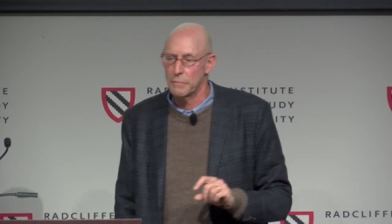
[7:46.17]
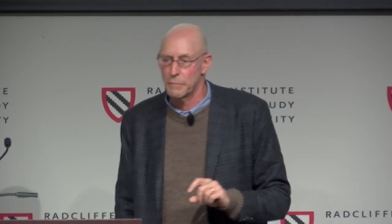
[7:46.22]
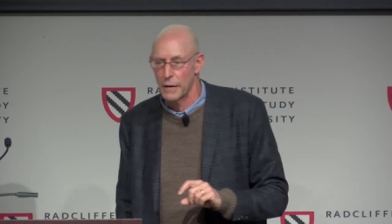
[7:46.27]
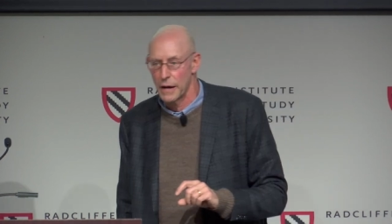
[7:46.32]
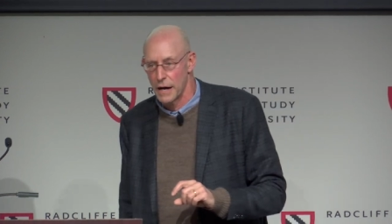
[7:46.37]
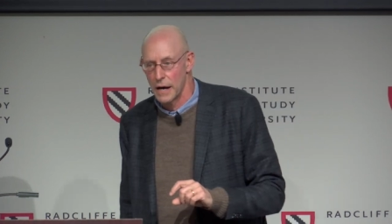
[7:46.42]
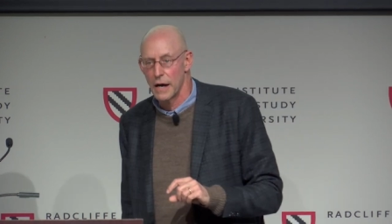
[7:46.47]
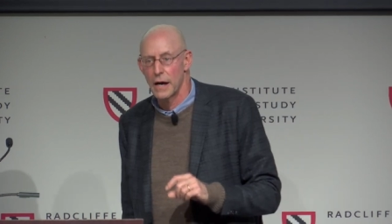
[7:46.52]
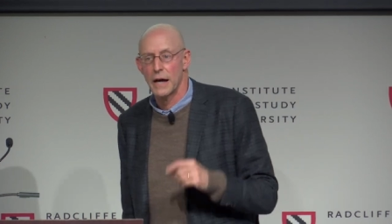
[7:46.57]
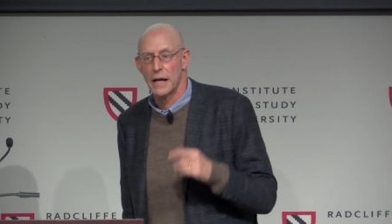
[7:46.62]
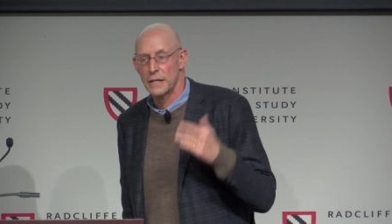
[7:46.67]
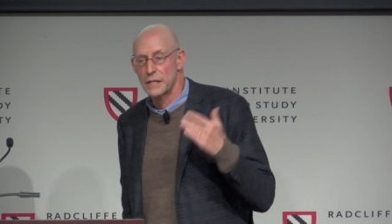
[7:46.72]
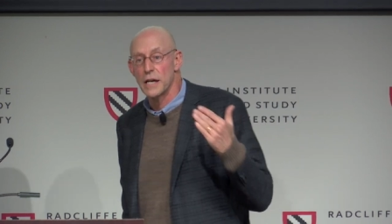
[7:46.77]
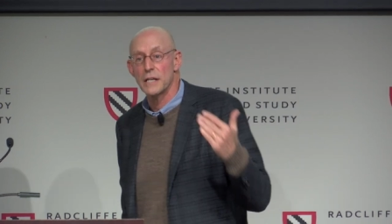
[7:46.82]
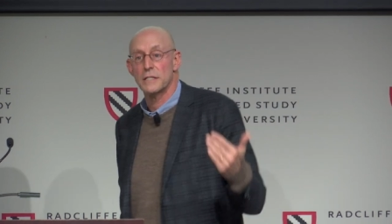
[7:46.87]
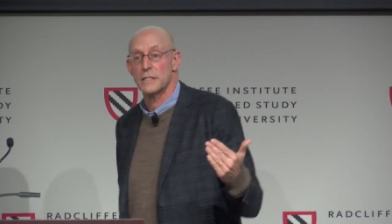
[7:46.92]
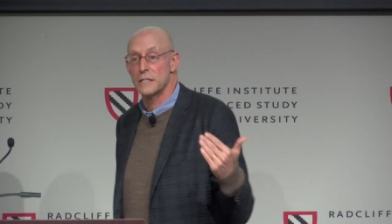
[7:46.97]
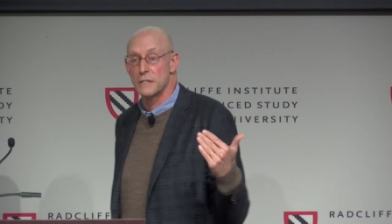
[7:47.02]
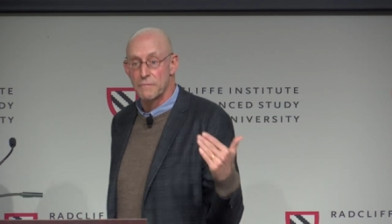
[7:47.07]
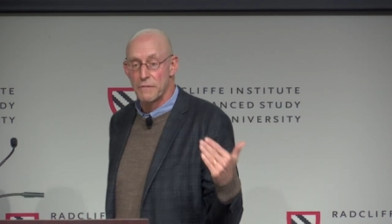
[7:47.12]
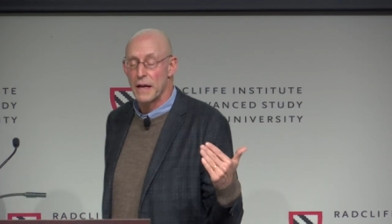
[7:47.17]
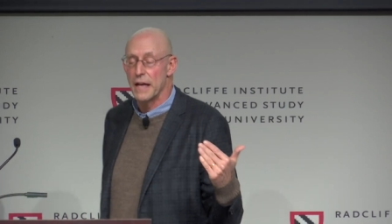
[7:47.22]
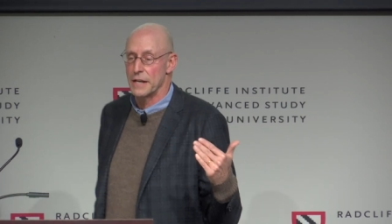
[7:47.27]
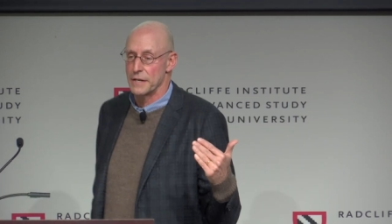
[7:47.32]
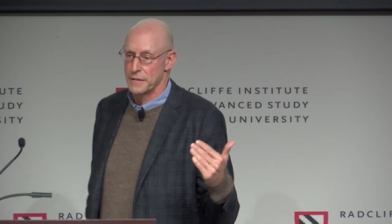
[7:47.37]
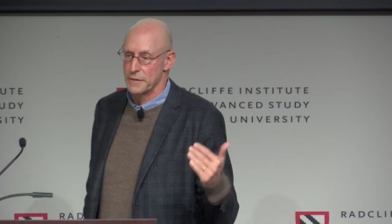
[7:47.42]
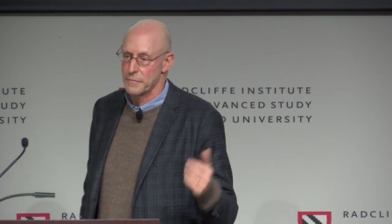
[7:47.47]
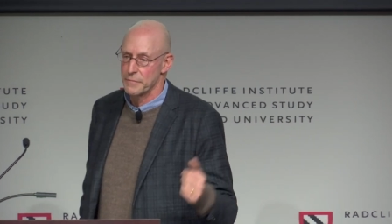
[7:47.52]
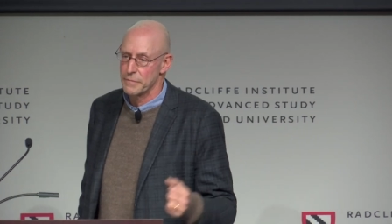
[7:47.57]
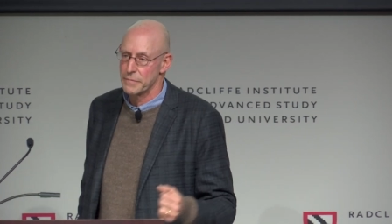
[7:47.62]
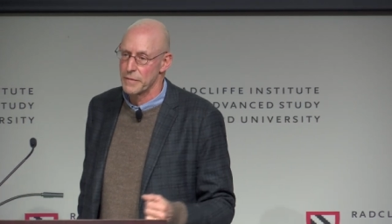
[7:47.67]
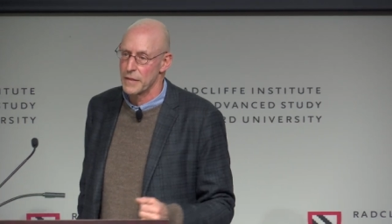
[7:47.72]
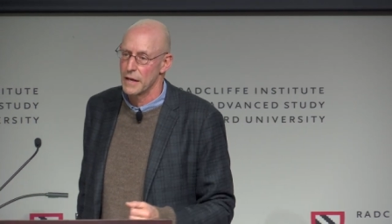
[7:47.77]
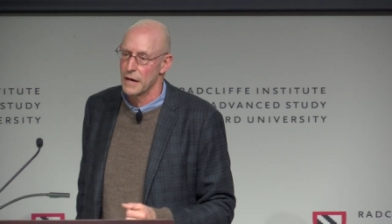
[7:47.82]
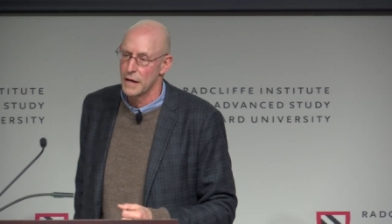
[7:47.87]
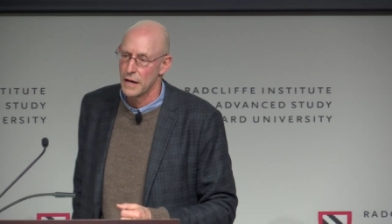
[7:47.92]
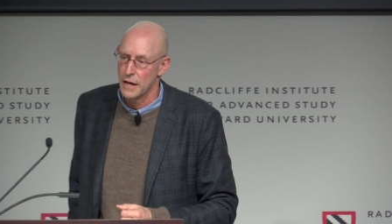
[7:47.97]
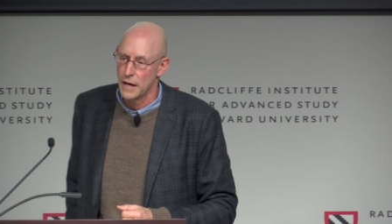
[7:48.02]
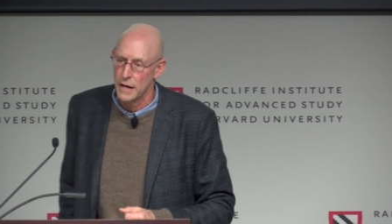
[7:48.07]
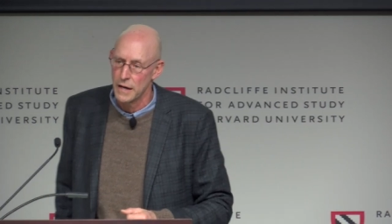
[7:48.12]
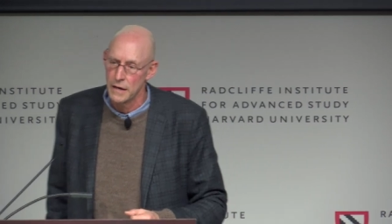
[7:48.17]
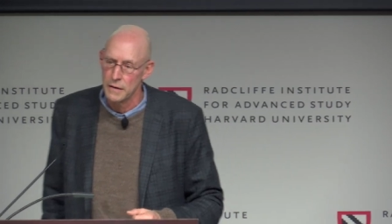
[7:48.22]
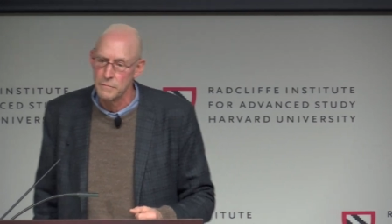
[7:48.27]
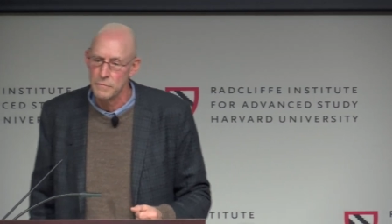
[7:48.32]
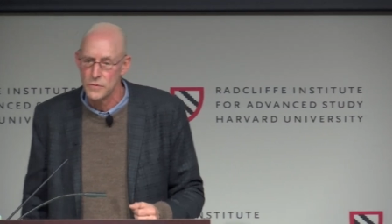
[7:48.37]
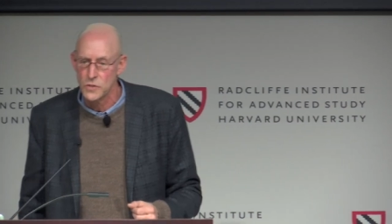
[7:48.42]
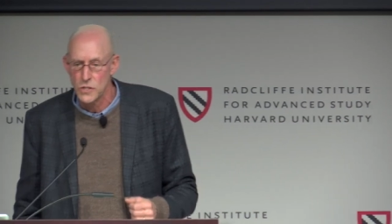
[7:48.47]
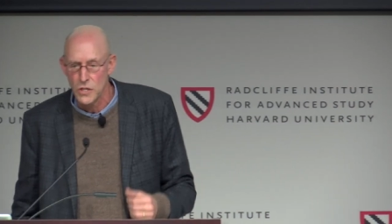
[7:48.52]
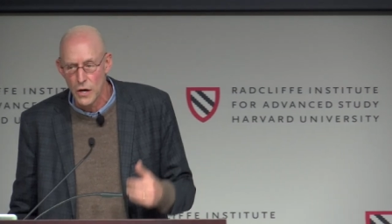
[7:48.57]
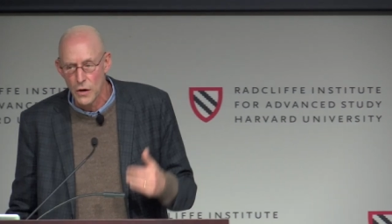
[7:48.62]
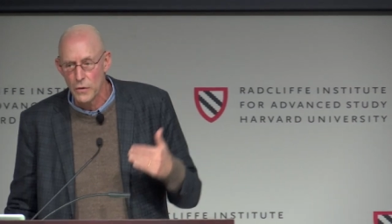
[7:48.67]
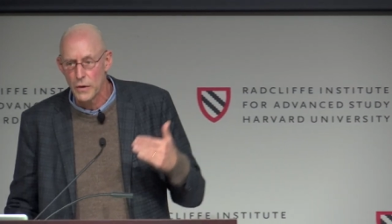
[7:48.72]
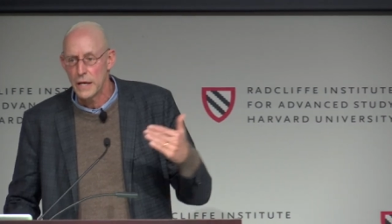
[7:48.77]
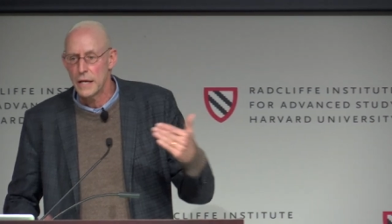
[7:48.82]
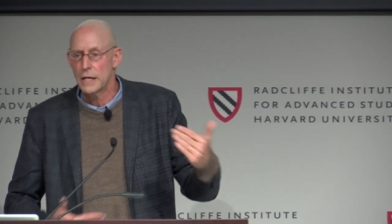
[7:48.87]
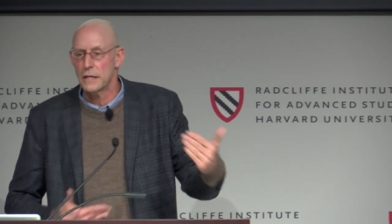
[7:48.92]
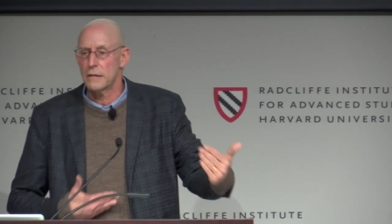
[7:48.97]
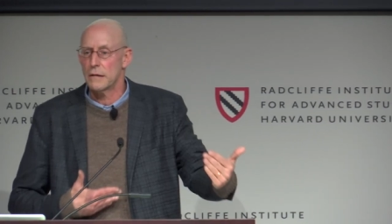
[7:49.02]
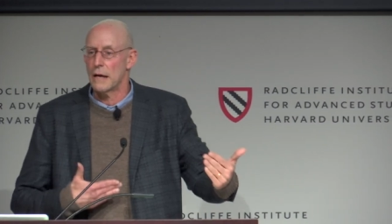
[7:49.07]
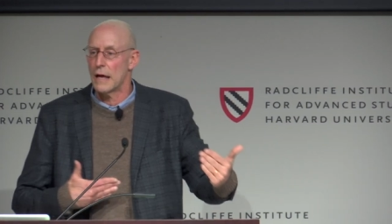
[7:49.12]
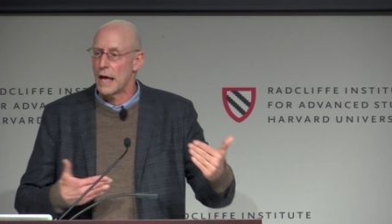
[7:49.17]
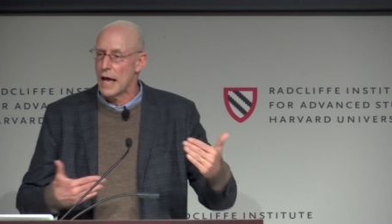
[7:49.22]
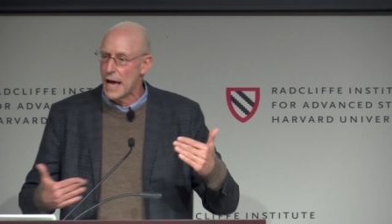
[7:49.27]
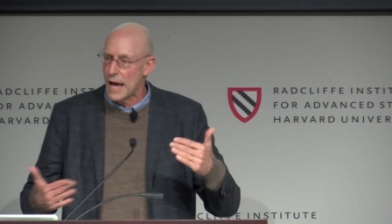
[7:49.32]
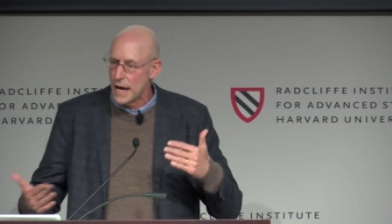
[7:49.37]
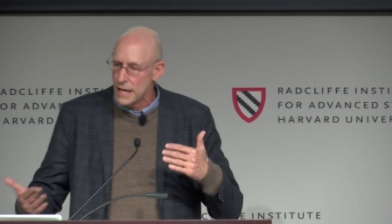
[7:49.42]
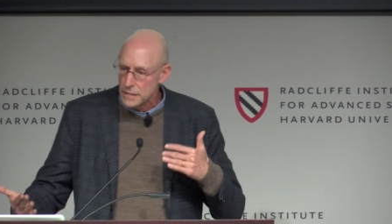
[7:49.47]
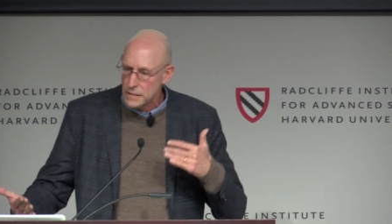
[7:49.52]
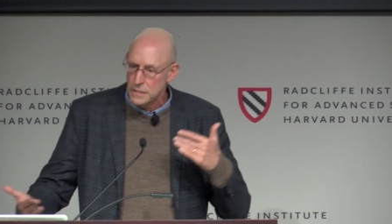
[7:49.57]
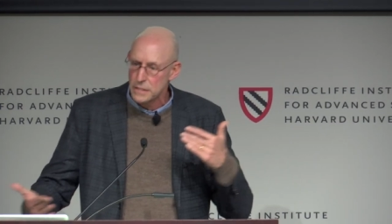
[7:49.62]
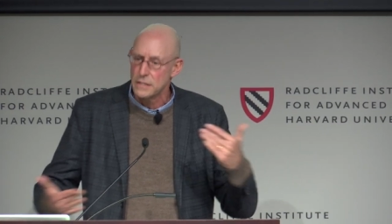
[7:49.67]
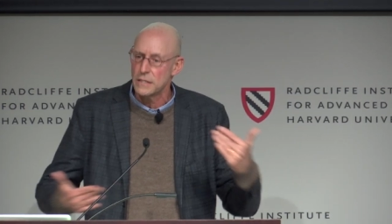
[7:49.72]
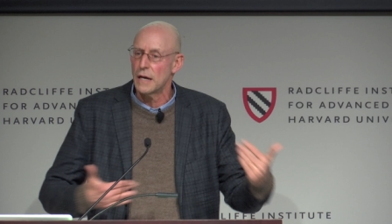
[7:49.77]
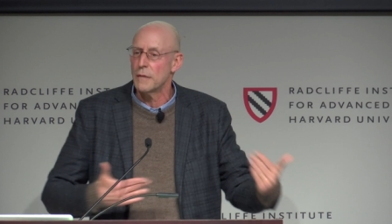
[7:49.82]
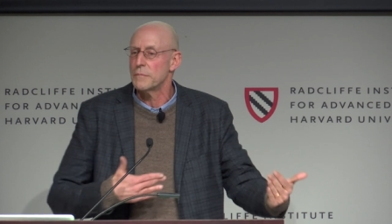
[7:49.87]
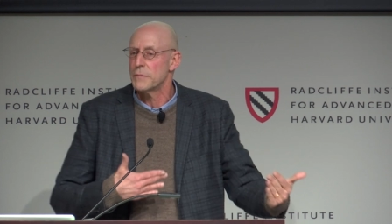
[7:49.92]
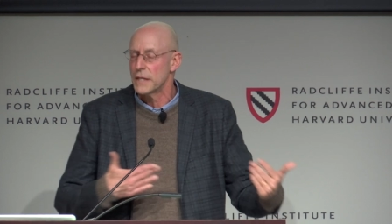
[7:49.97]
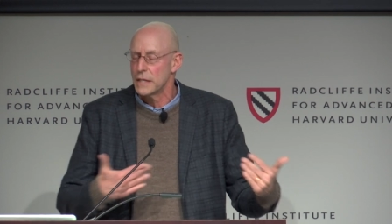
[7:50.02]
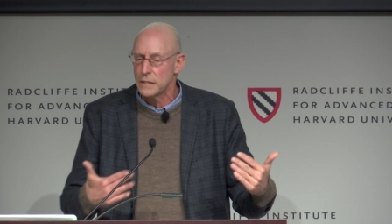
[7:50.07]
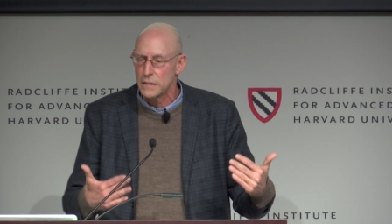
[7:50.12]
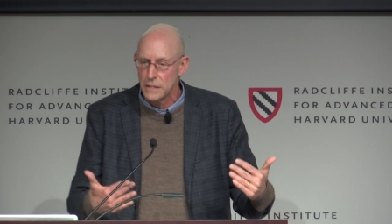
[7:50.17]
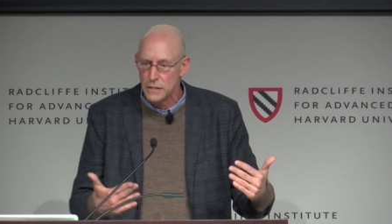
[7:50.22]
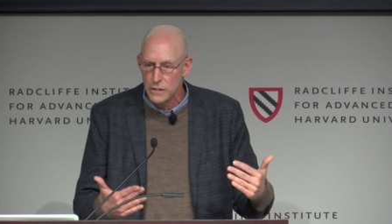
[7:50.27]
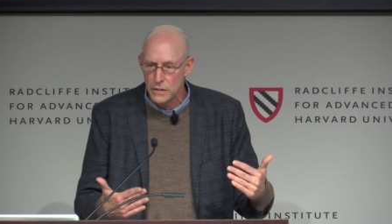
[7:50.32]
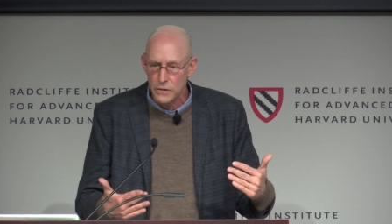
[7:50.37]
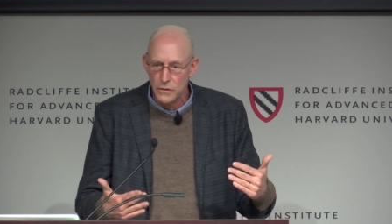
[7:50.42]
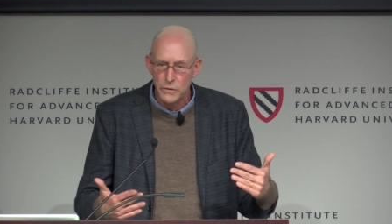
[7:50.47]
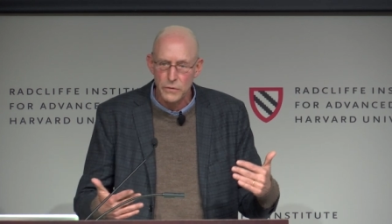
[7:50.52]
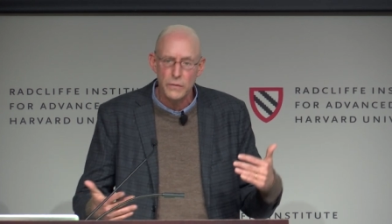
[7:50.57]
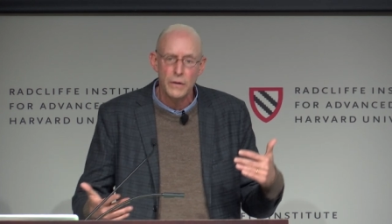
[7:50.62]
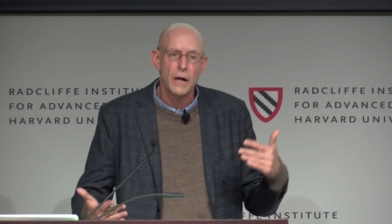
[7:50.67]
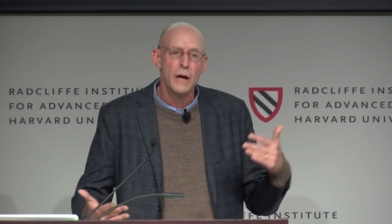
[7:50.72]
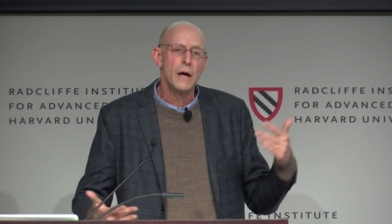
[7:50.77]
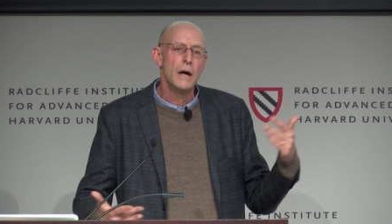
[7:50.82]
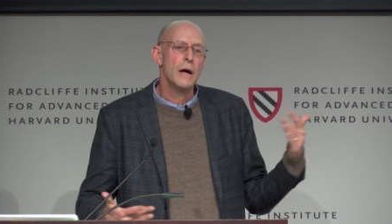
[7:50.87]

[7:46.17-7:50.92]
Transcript: but, uh, and doesn't defend. Um, so it has something to do